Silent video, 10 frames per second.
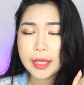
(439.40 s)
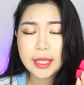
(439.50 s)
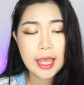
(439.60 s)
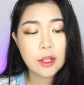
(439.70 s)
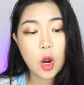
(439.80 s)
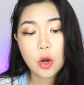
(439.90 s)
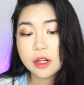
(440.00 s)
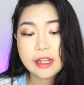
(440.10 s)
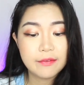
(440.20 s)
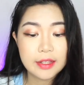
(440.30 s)
pink and
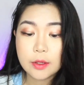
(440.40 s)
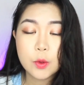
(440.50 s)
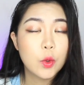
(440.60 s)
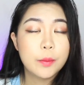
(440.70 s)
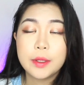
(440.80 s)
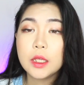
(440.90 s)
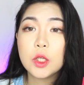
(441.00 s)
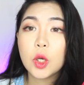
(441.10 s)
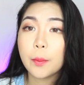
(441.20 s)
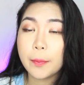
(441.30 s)
coral definitely will be
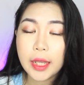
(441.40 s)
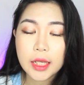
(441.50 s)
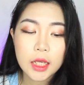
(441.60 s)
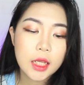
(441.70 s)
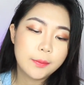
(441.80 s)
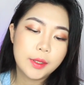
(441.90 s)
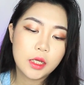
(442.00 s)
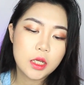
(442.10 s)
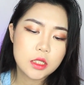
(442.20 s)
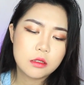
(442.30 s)
your pick
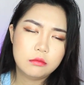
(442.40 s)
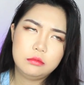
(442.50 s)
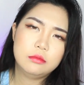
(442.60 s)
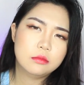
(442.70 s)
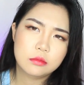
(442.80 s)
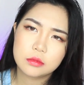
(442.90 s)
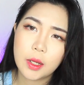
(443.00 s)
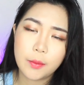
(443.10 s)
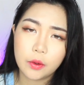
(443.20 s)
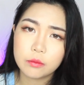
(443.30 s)
because,
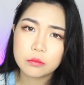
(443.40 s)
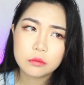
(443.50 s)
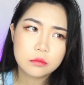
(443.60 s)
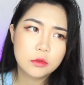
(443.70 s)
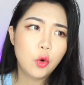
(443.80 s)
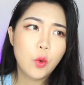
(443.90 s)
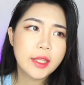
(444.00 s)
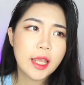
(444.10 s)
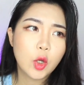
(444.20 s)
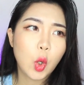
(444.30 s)
come on, no one
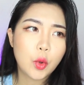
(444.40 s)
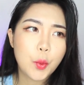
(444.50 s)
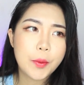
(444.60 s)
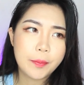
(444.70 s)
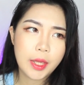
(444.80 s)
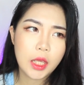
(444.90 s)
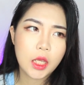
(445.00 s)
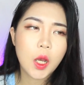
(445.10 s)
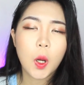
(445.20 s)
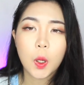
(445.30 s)
can go wrong with
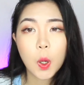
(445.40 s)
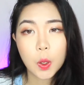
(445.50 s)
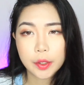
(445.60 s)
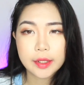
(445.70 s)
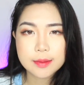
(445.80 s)
pink or coral